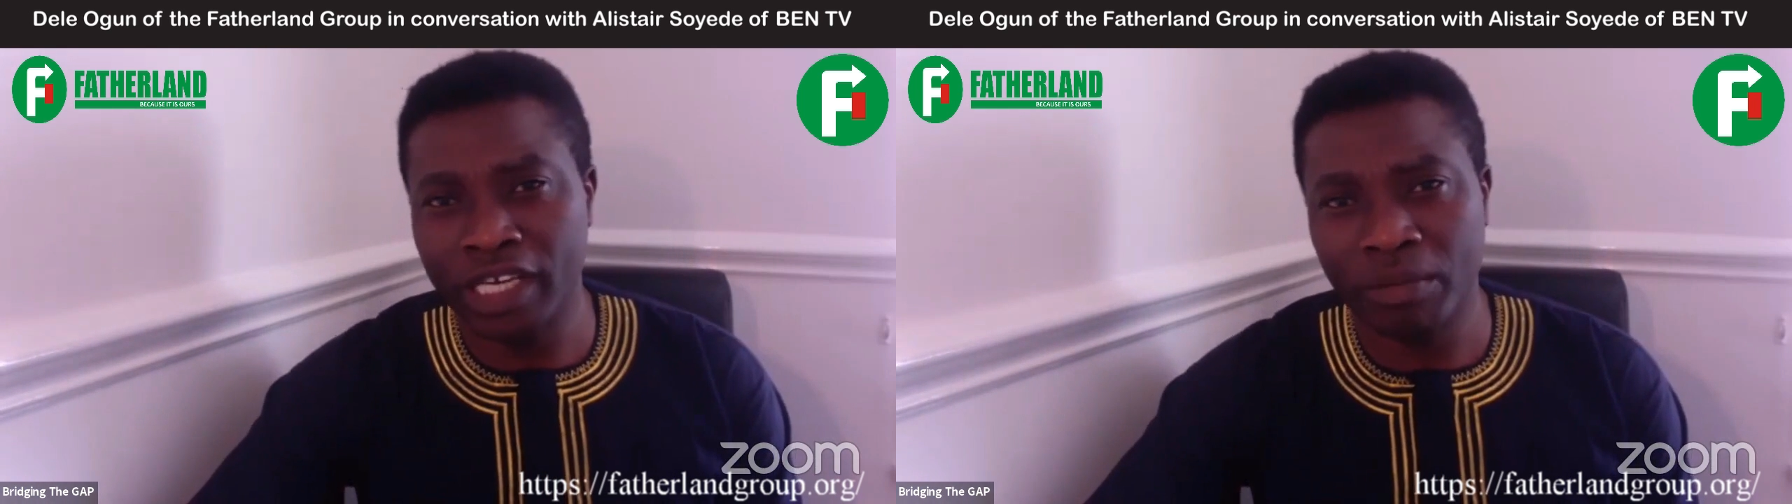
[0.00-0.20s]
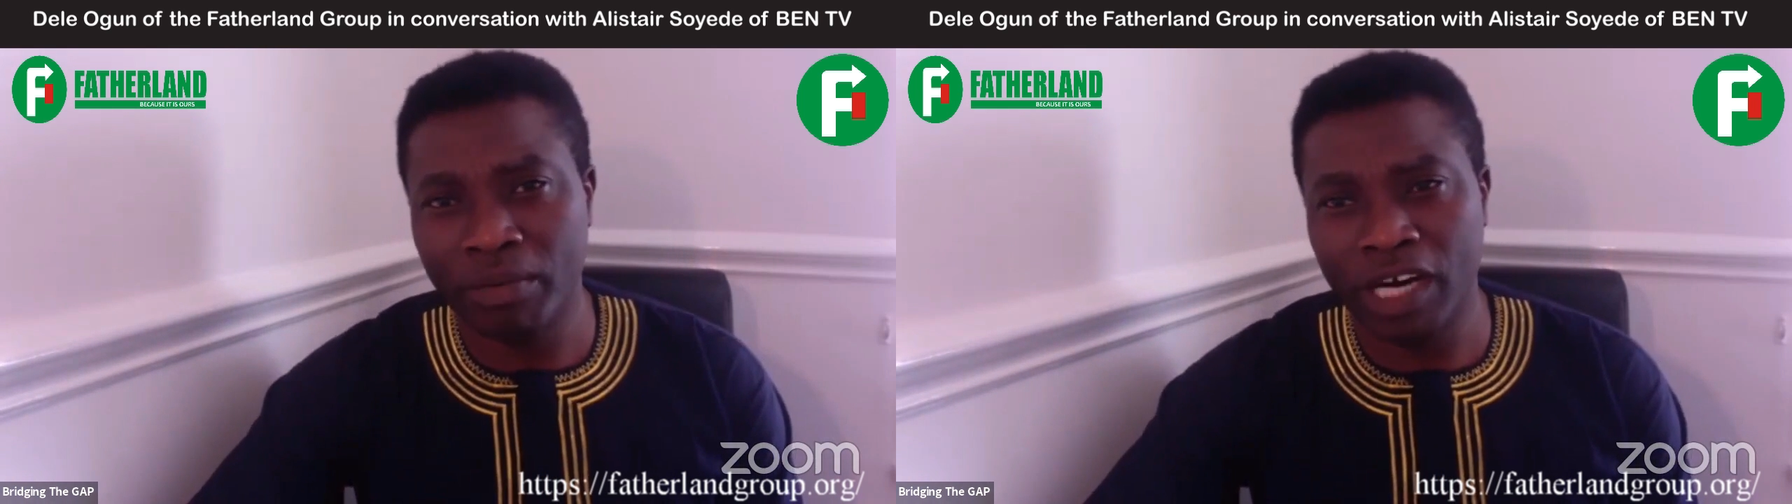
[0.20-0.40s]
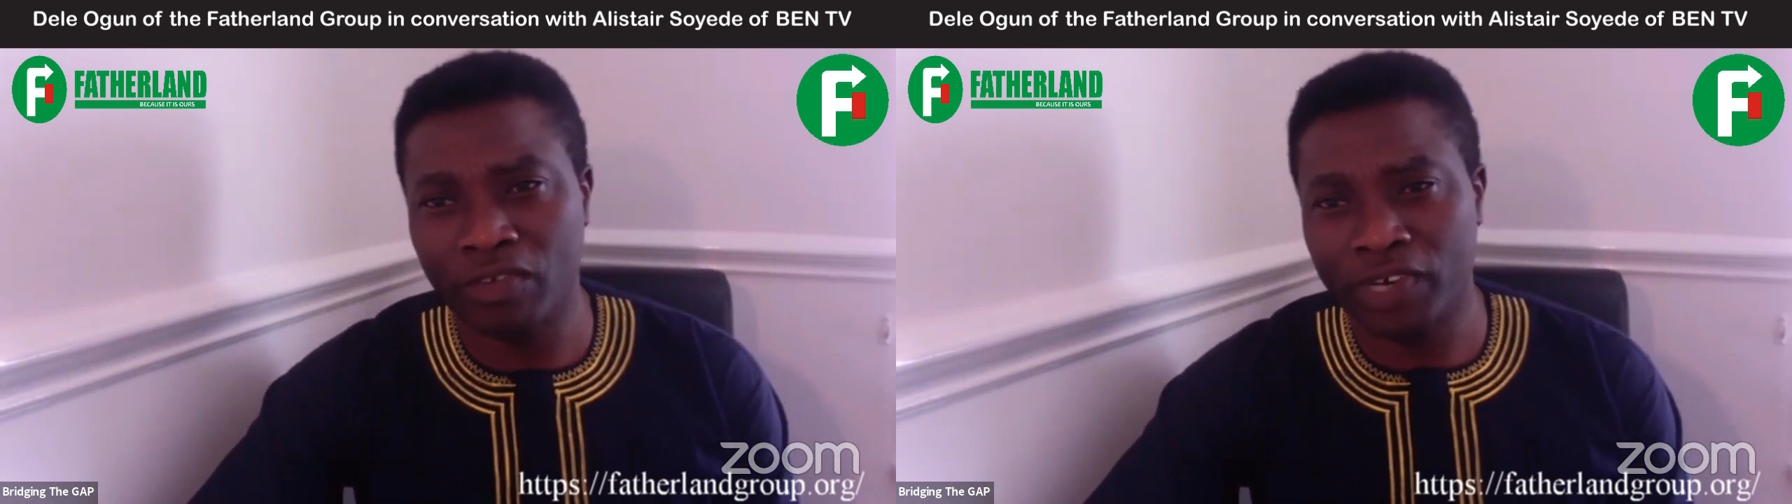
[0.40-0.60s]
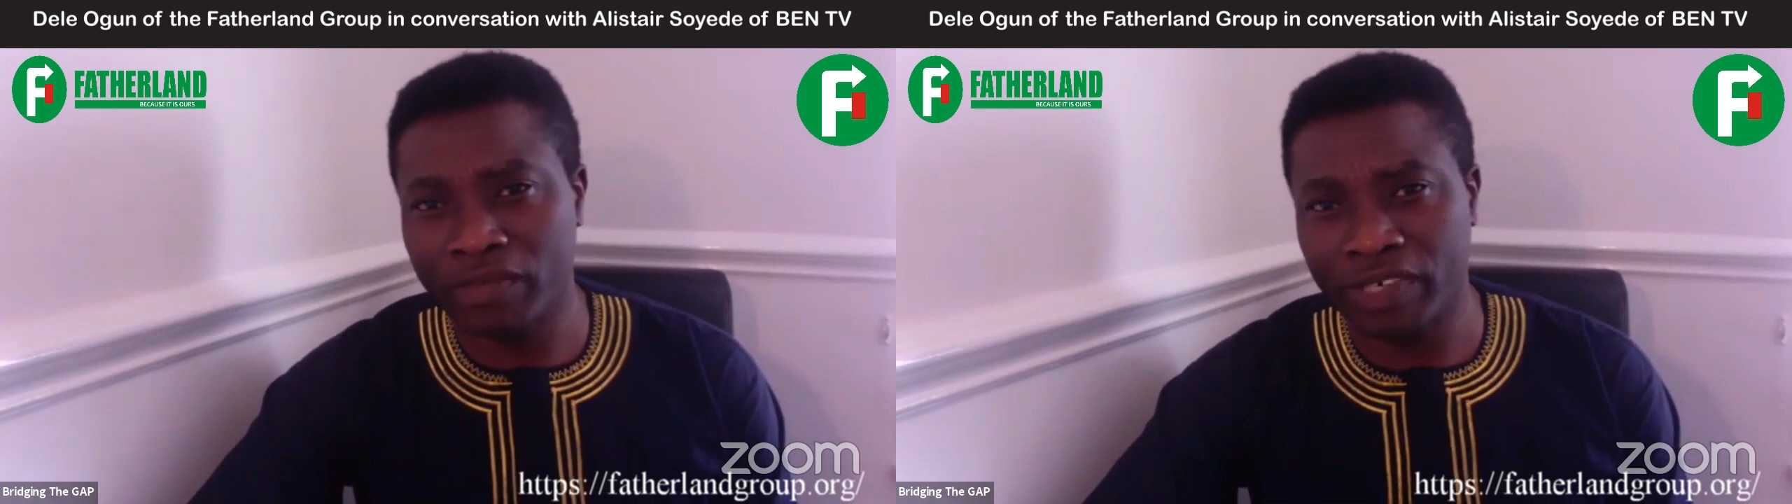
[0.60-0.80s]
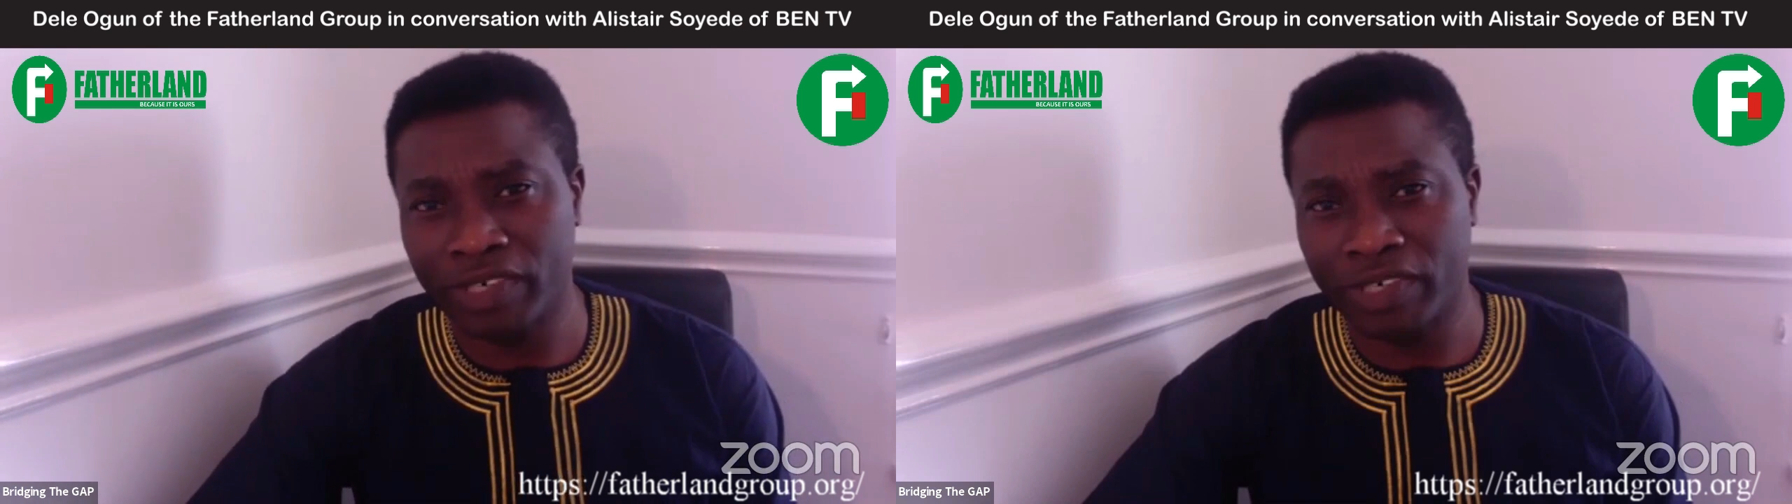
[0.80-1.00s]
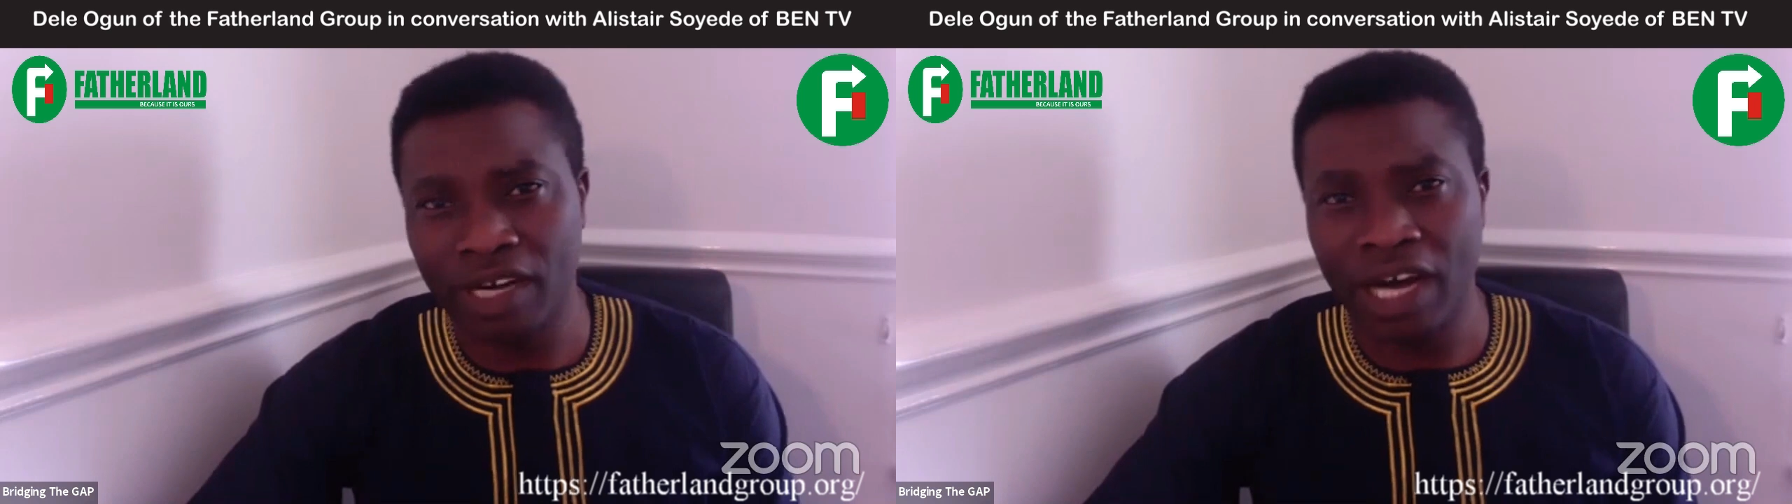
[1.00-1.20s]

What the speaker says: any part of Africa,